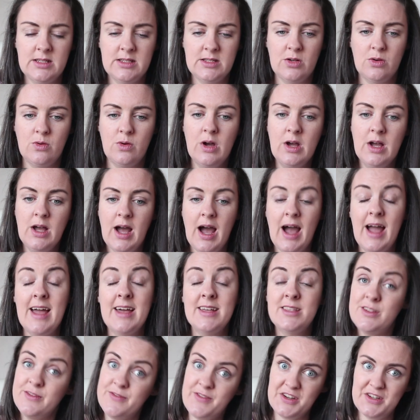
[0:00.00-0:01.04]
So I
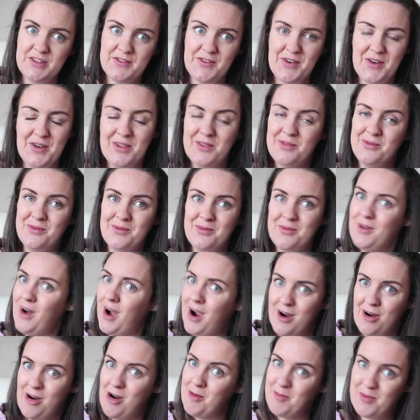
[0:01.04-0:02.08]
asked her, first of all,
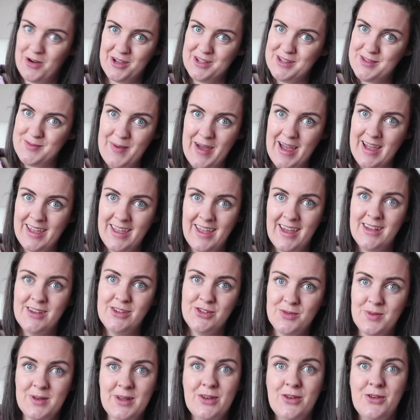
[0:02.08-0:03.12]
are our bloods back yet?
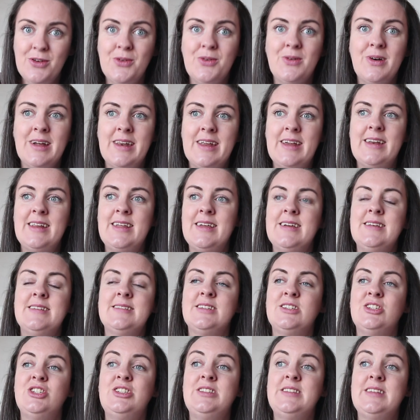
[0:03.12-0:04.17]
Do we know what Eddie is?
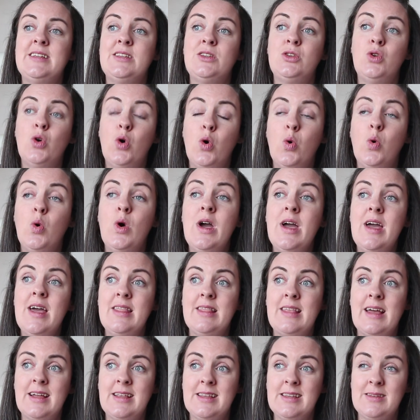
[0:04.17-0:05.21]
And she said, no,
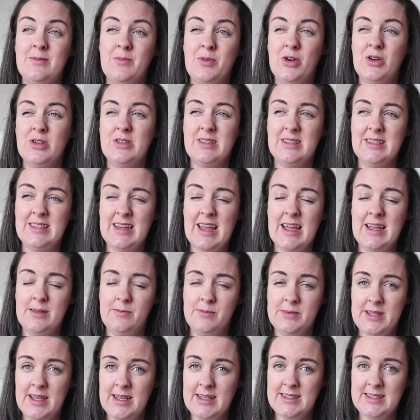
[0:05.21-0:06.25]
that because of the type
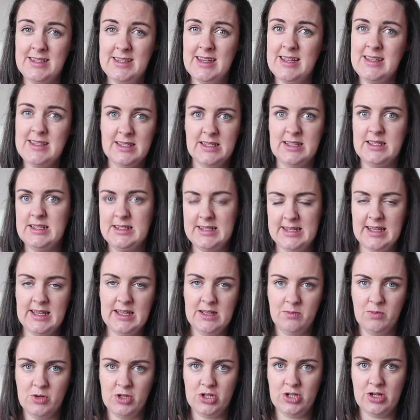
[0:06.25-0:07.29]
of test it is, it'll
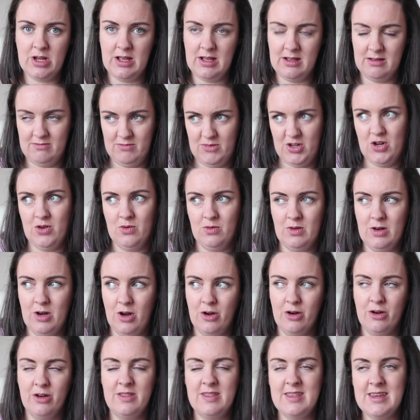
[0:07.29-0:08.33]
take much, you know,
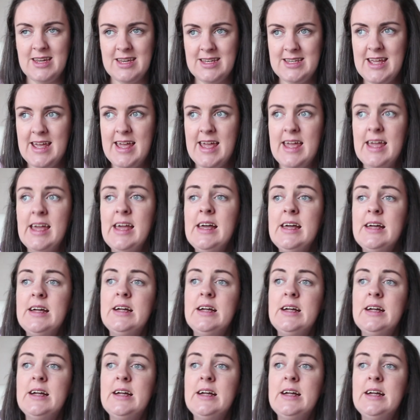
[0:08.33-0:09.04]
longer than a day.